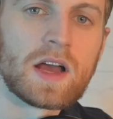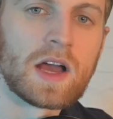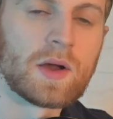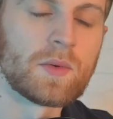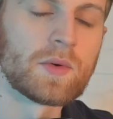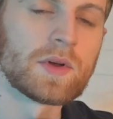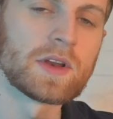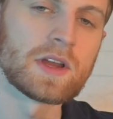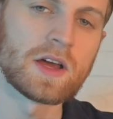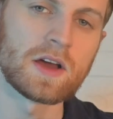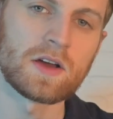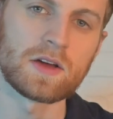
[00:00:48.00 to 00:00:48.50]
I
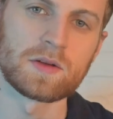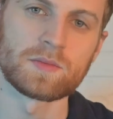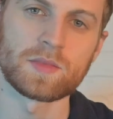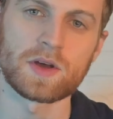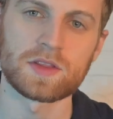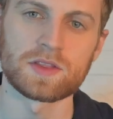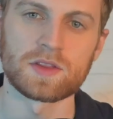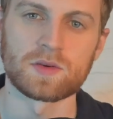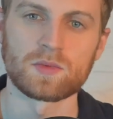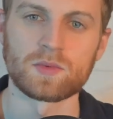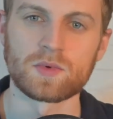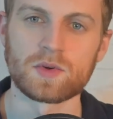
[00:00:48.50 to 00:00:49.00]
went out and
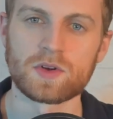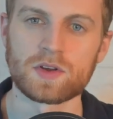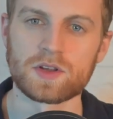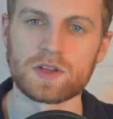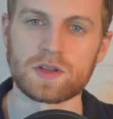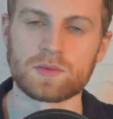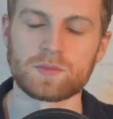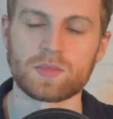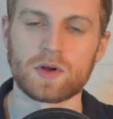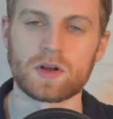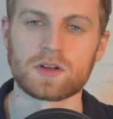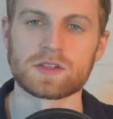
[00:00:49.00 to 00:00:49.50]
bought the wood
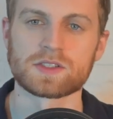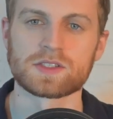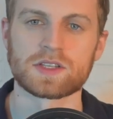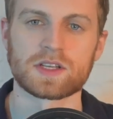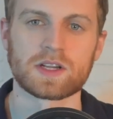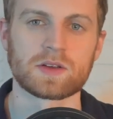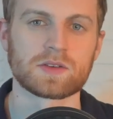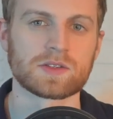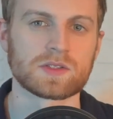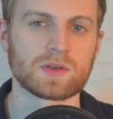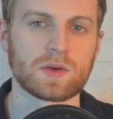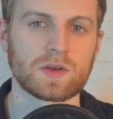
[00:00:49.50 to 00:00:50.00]
and parts that
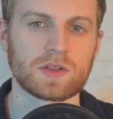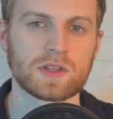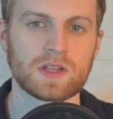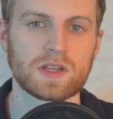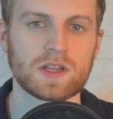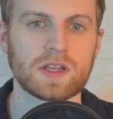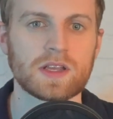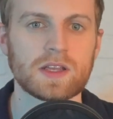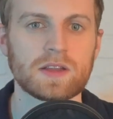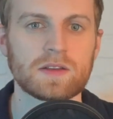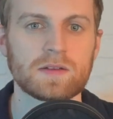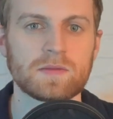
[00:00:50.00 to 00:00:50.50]
I was going to
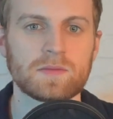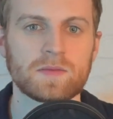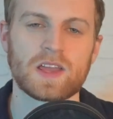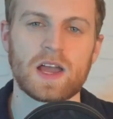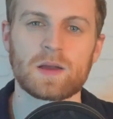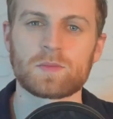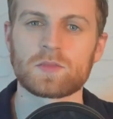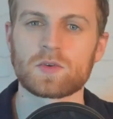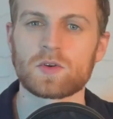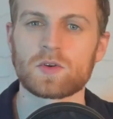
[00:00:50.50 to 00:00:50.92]
need. I'm